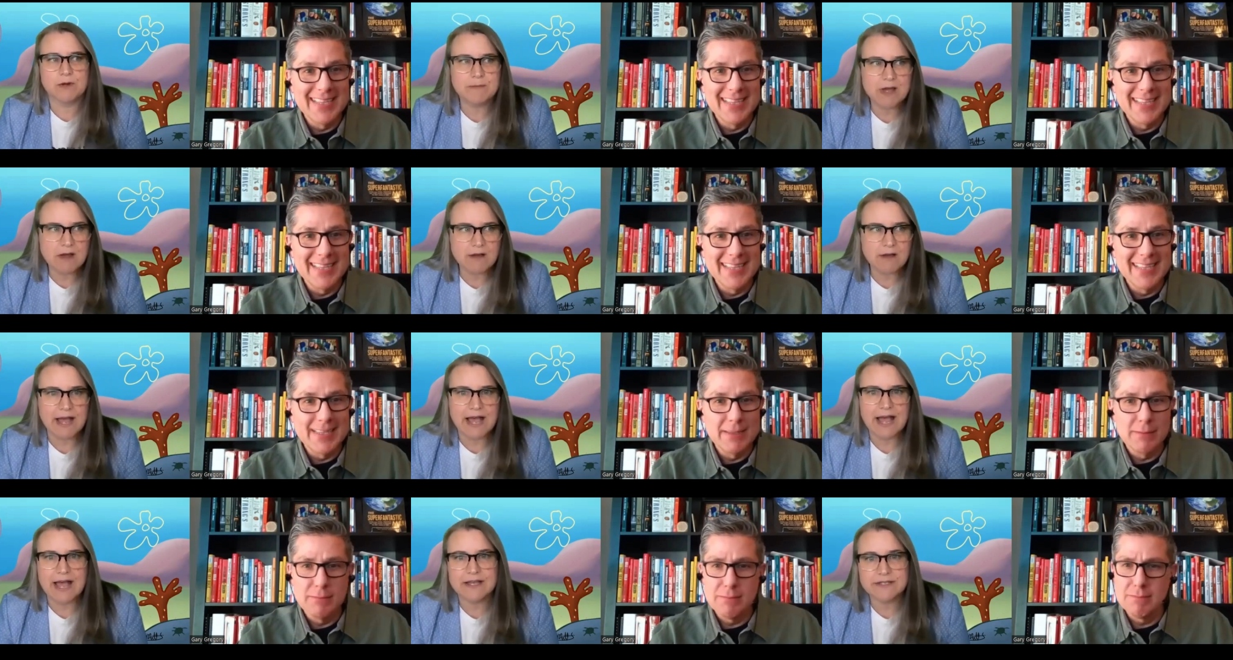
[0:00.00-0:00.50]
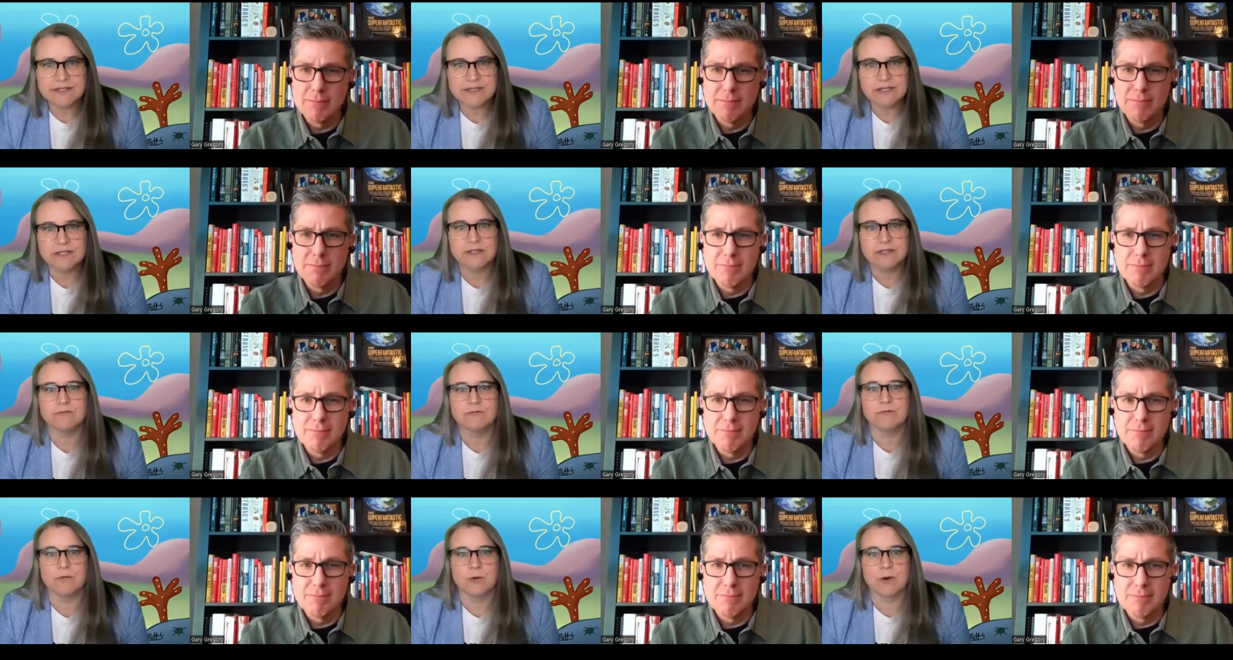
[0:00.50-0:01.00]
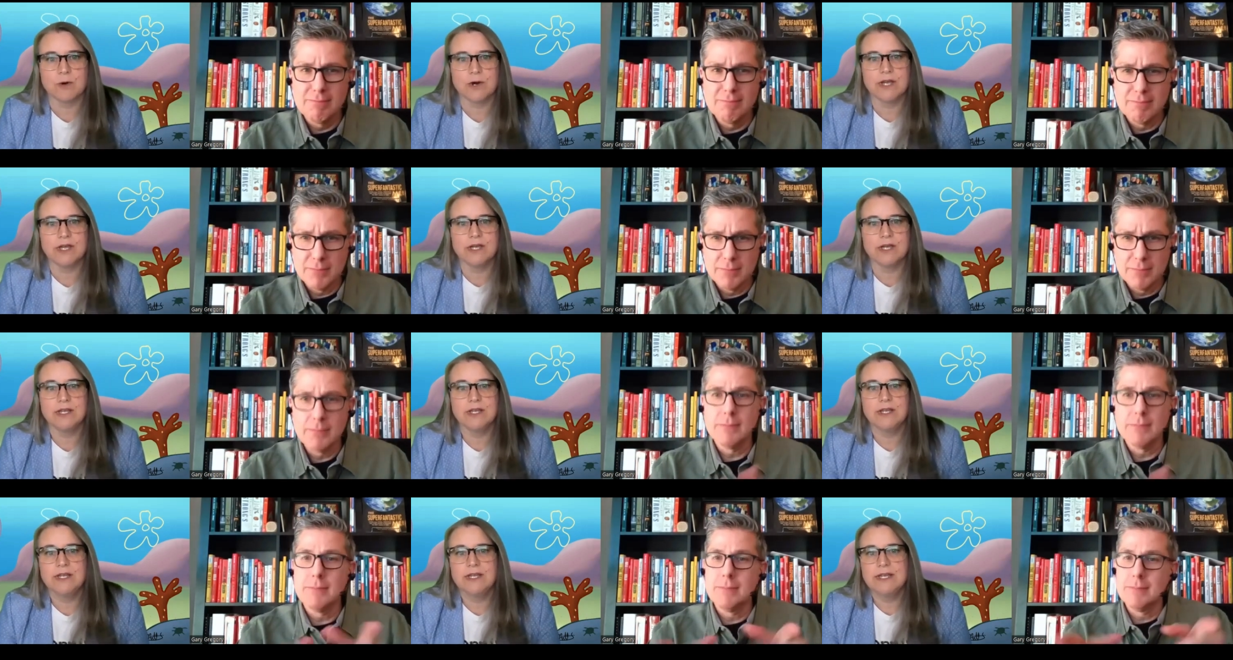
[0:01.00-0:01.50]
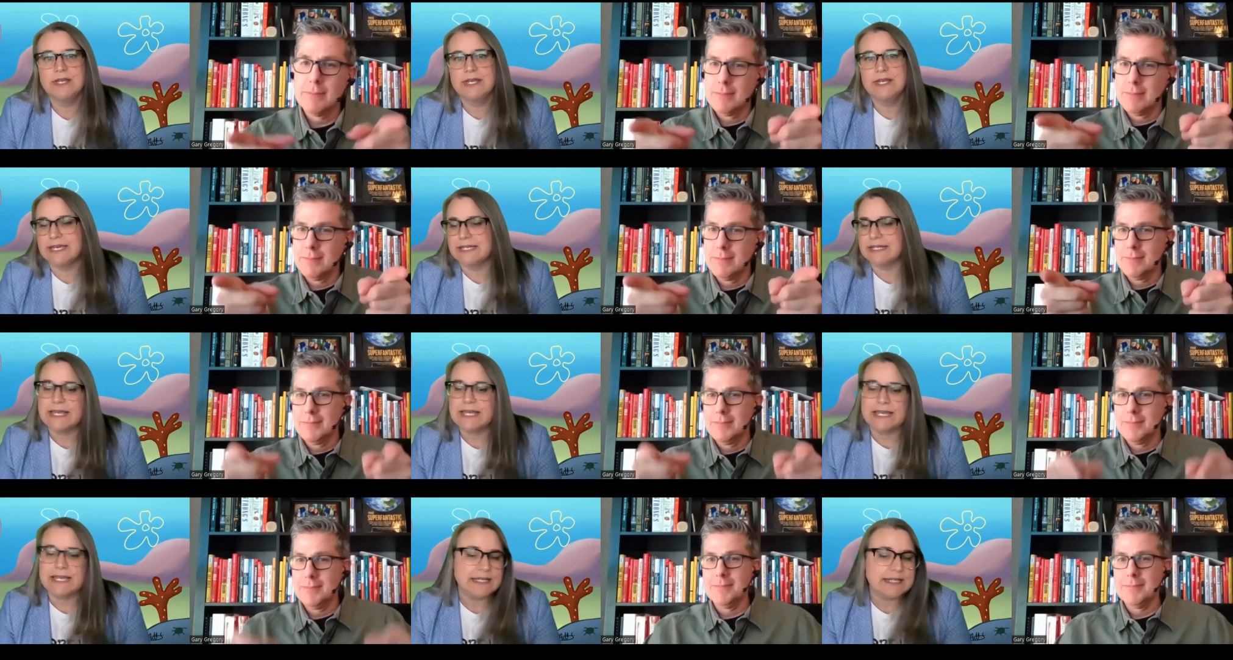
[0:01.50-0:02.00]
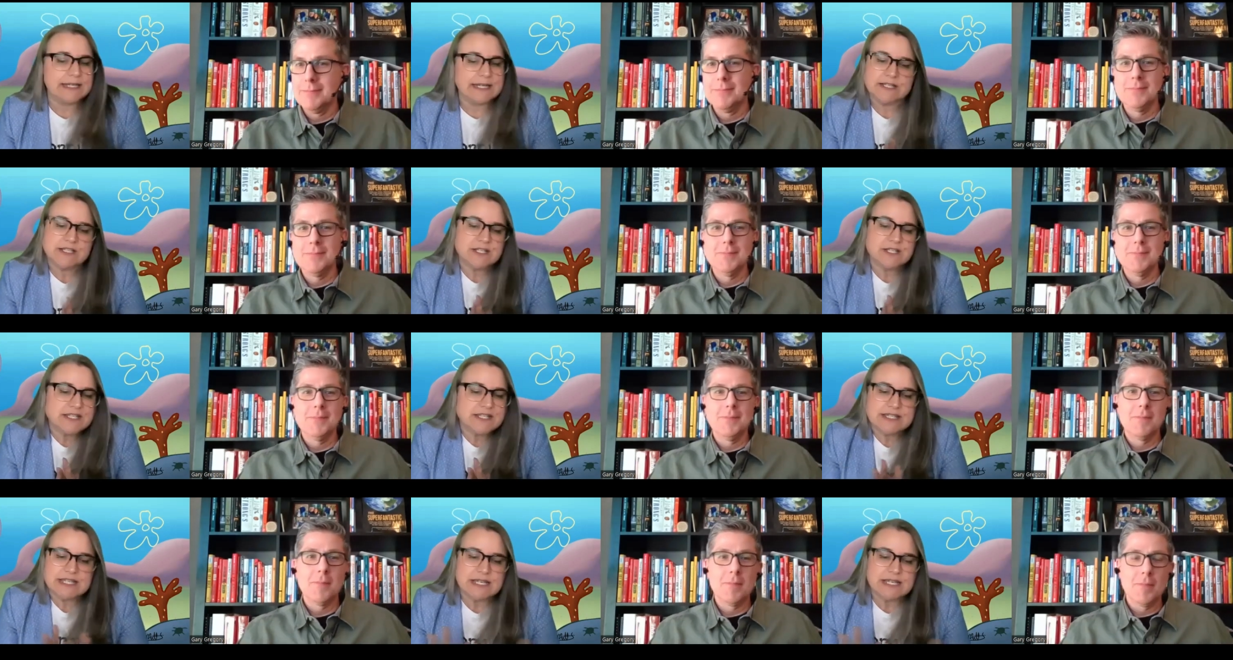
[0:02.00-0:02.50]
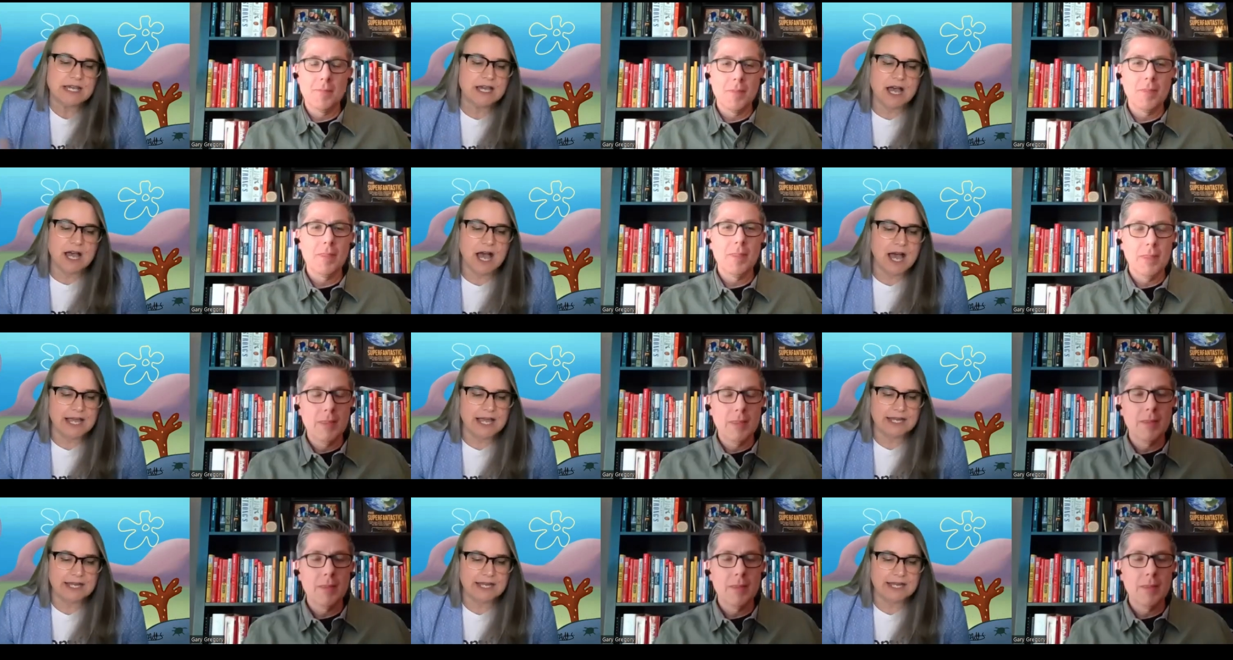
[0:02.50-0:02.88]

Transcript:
Speaker 1: What about asking for it? And, and I just think